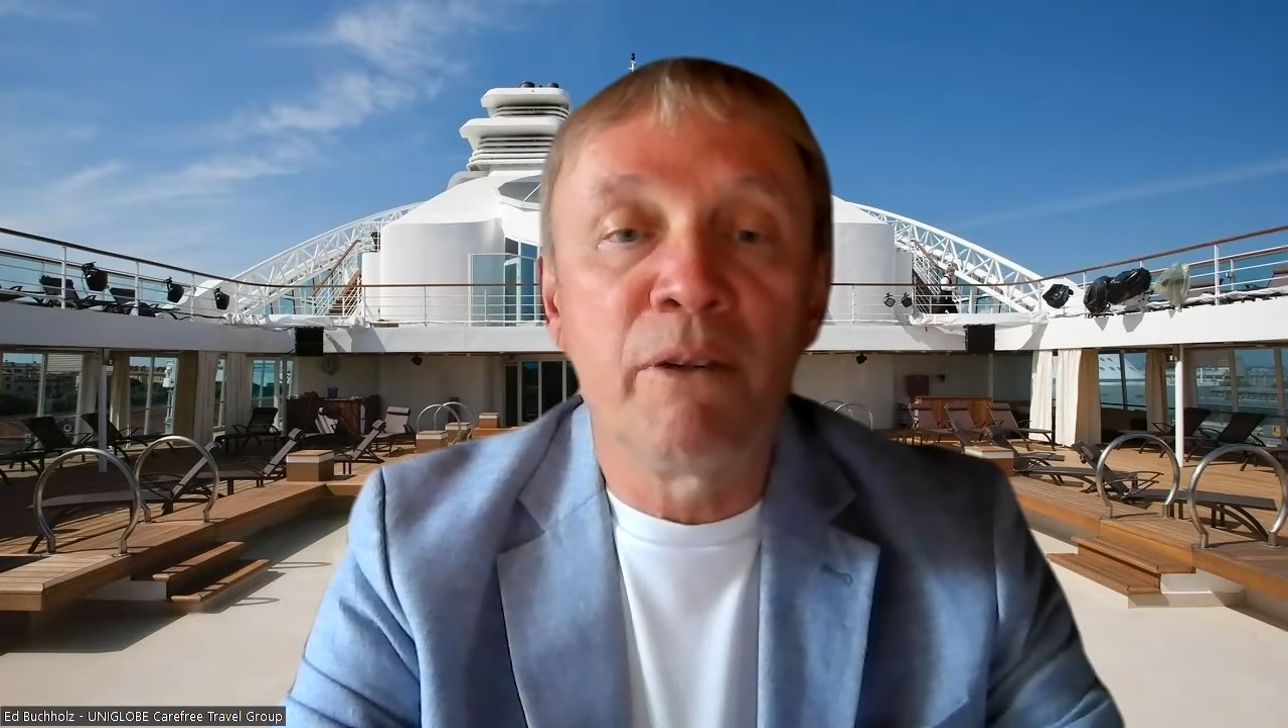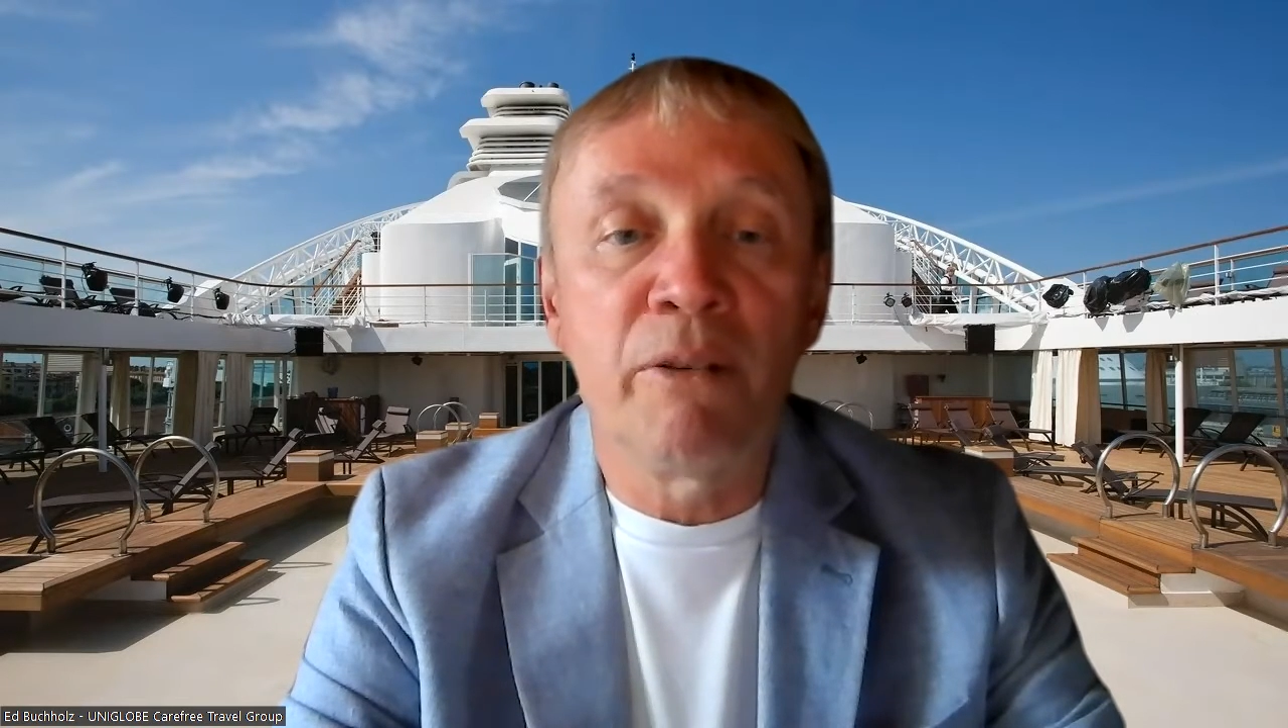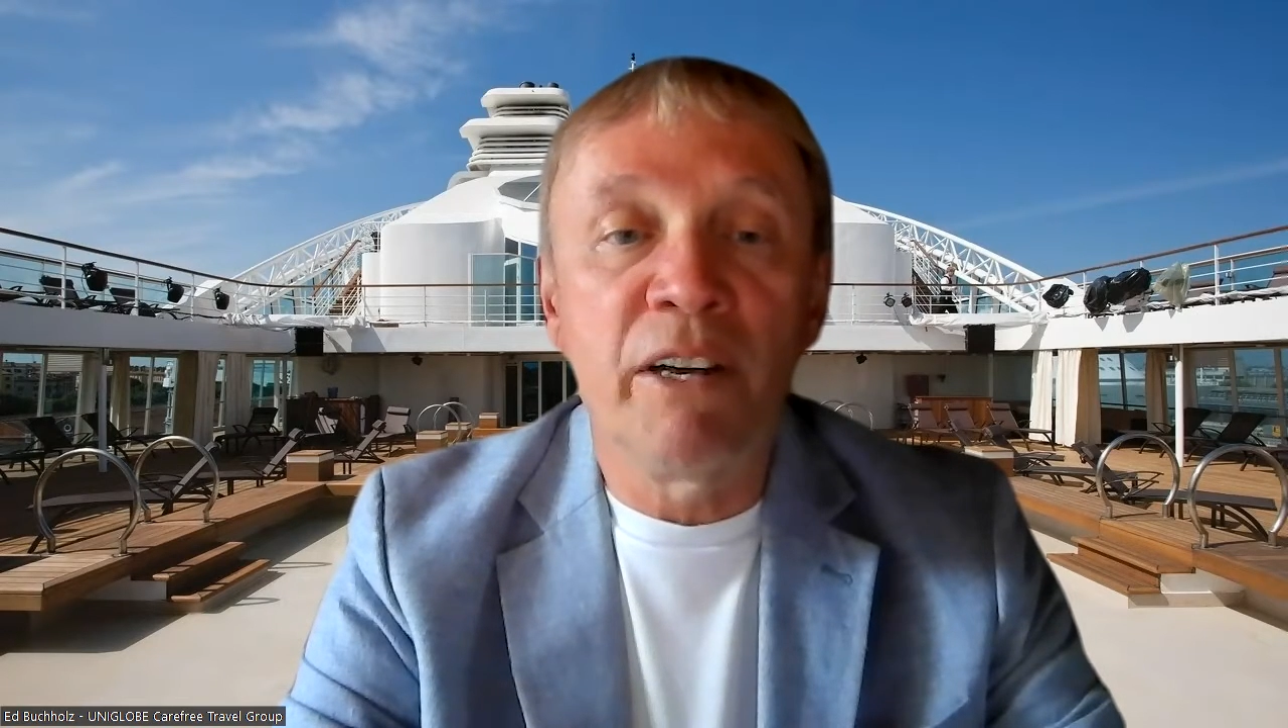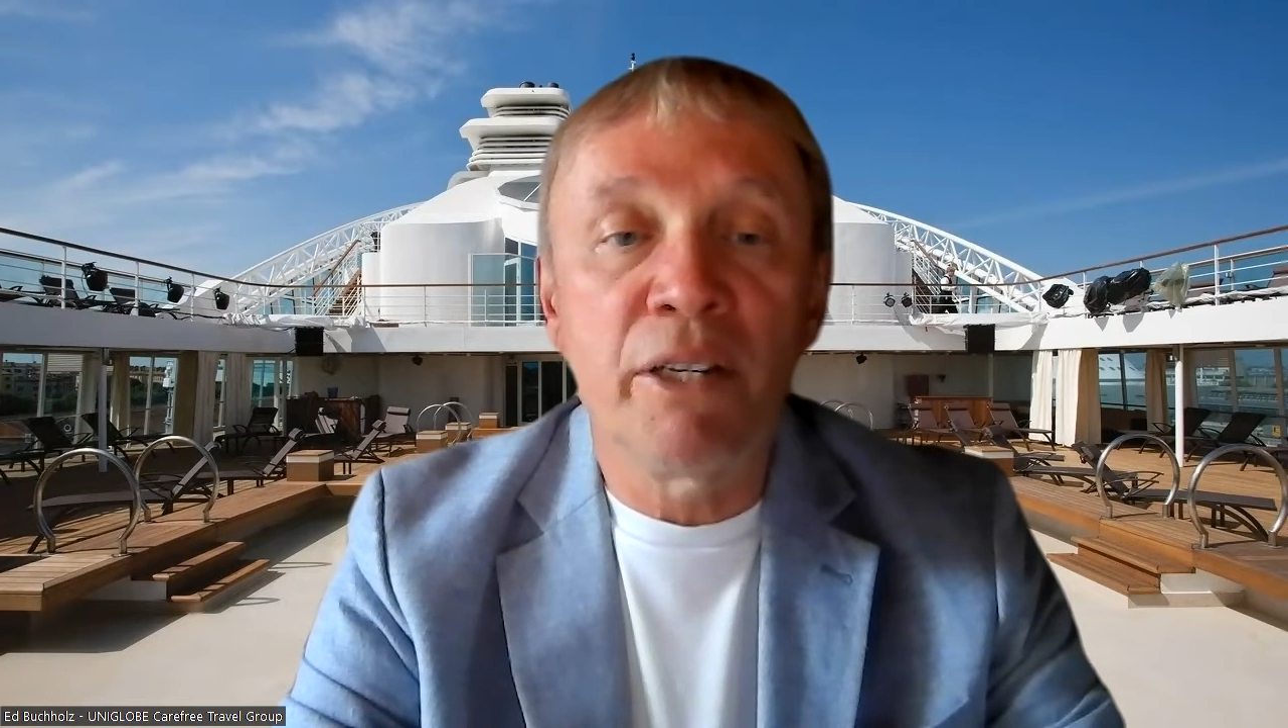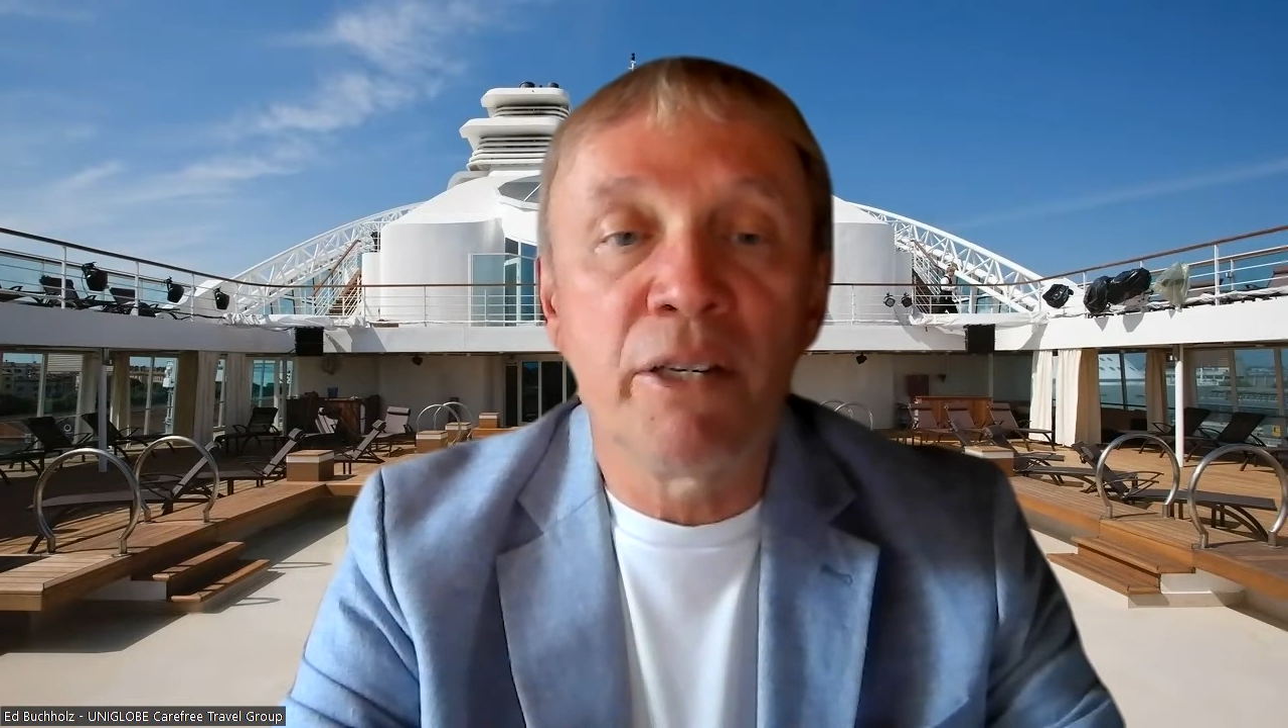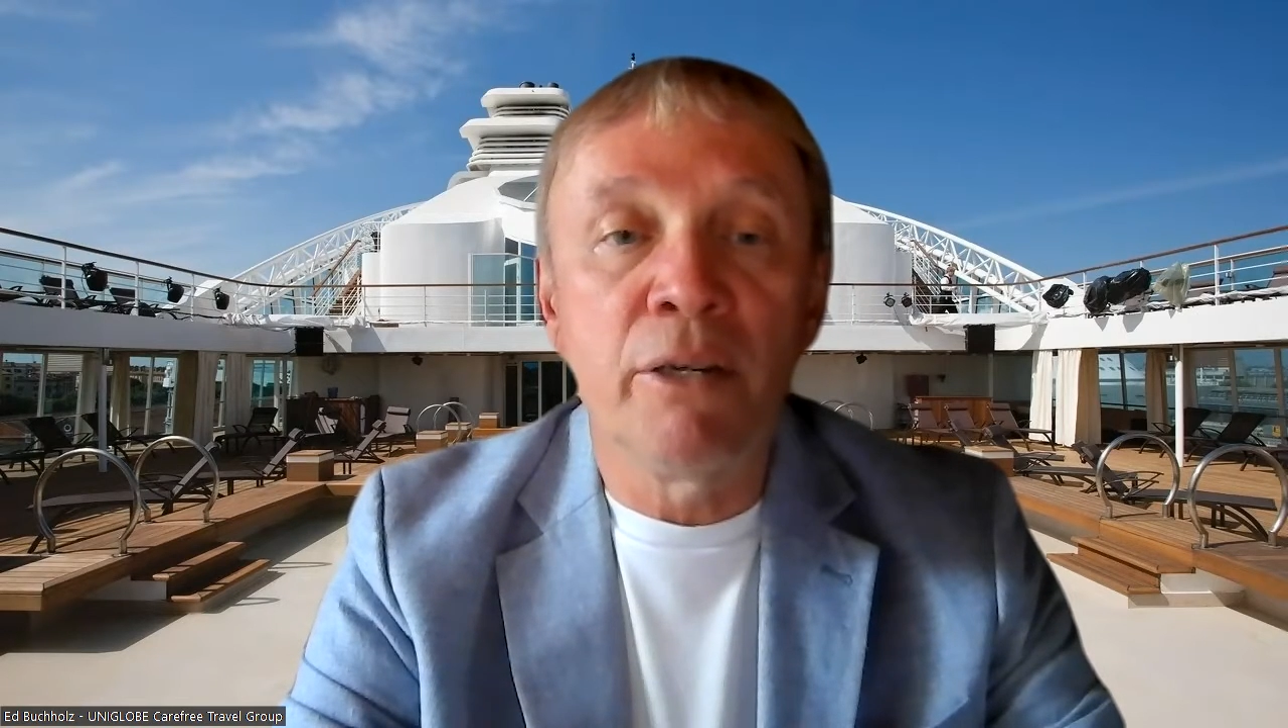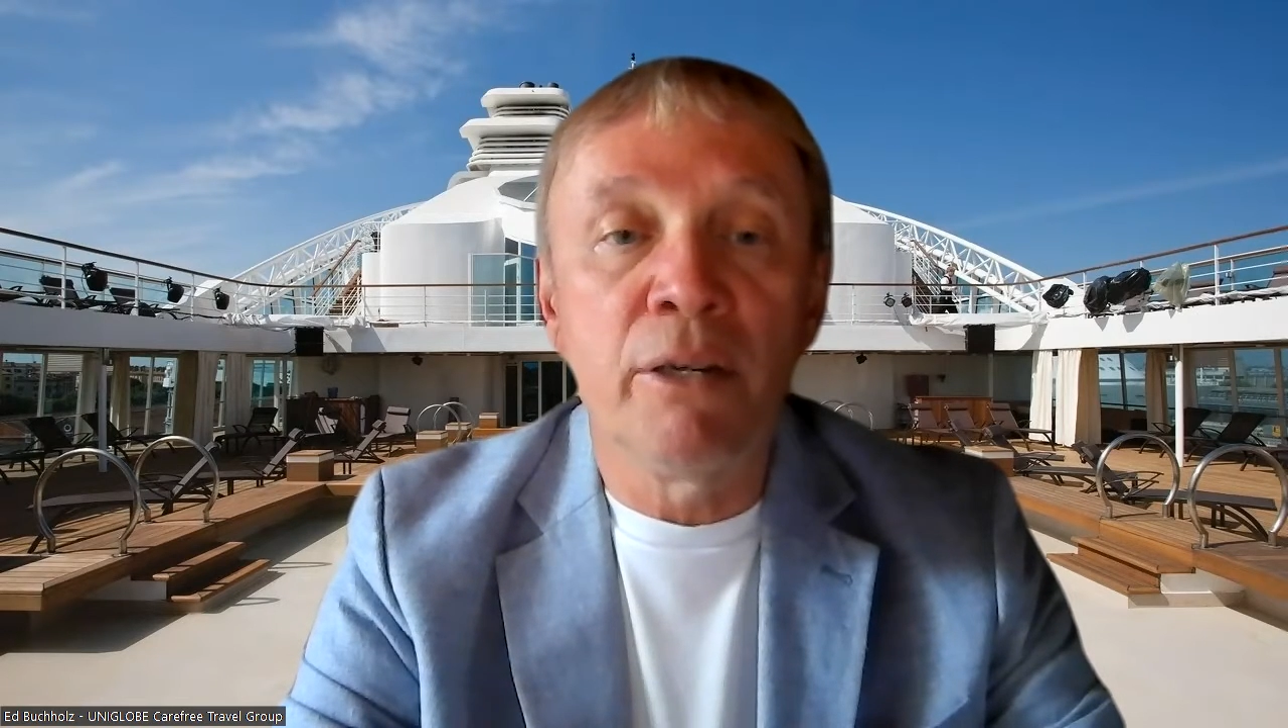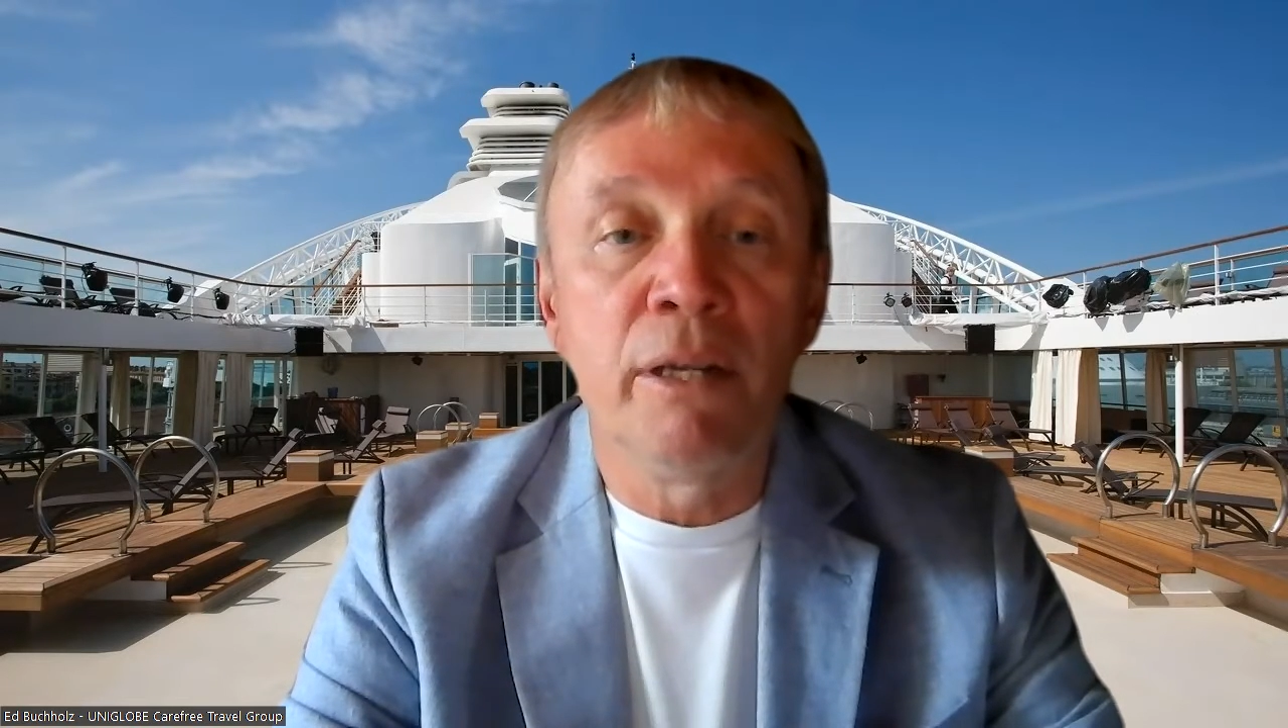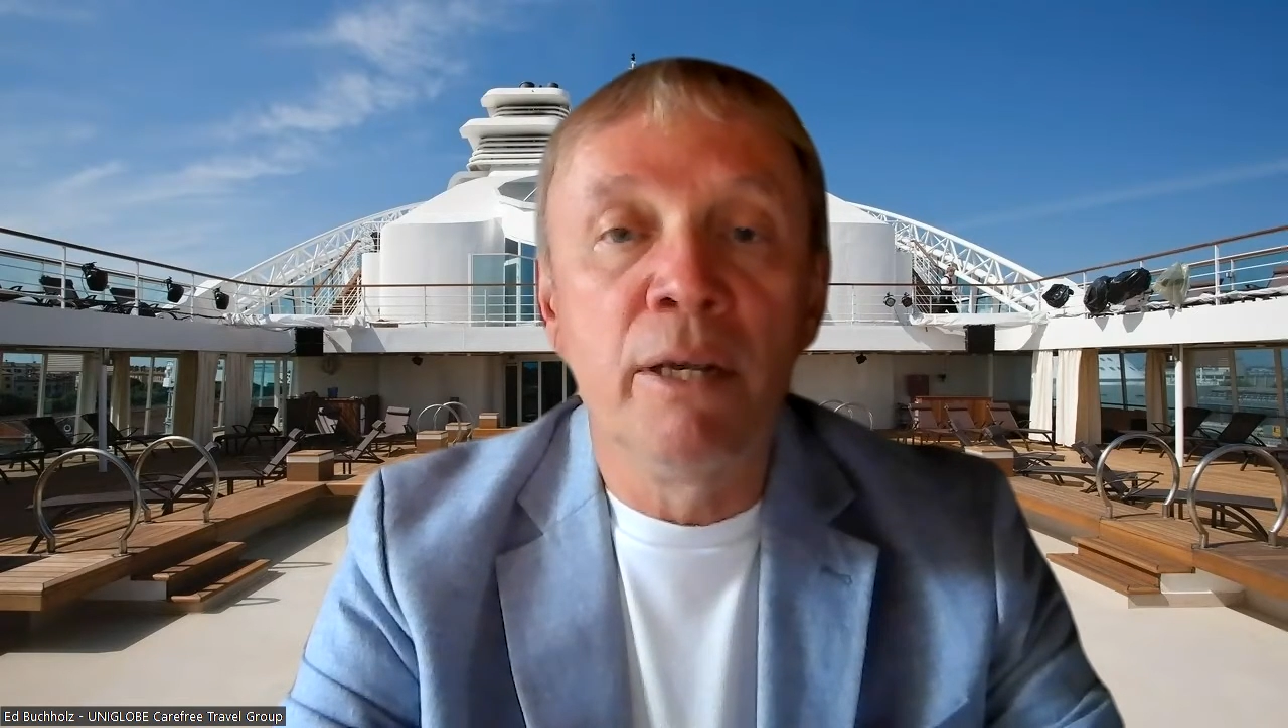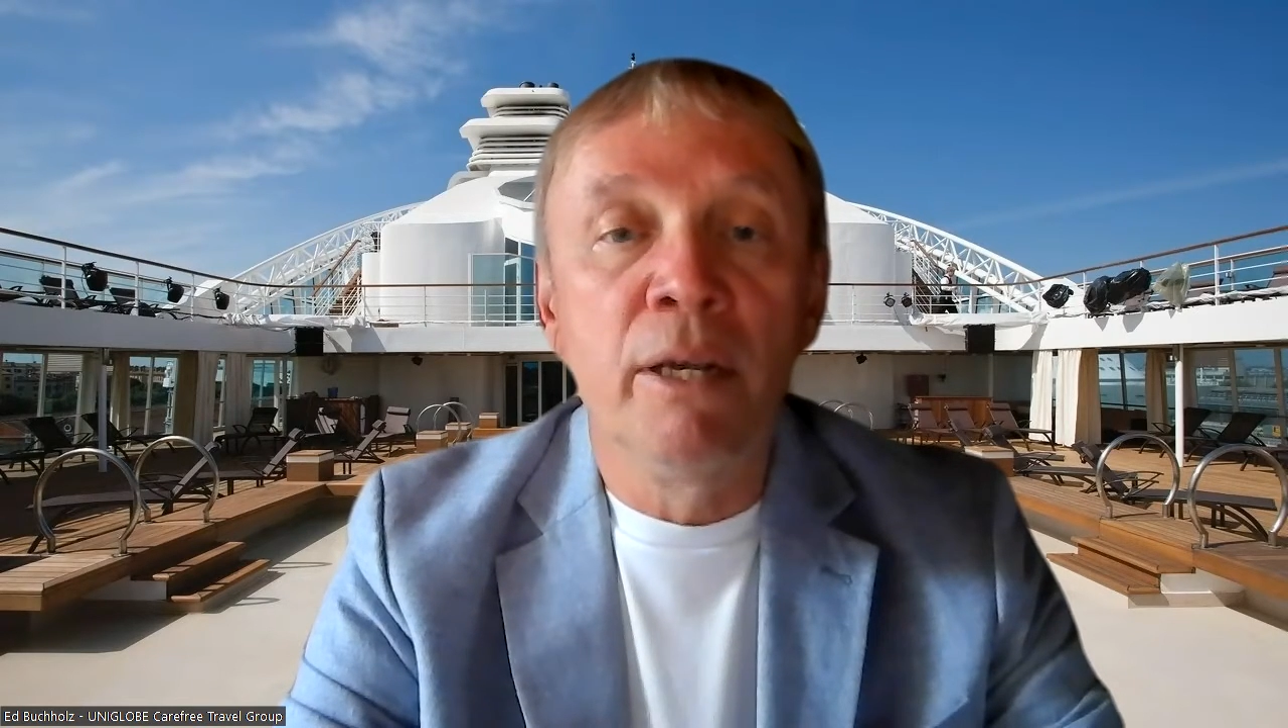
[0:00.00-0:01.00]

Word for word: professional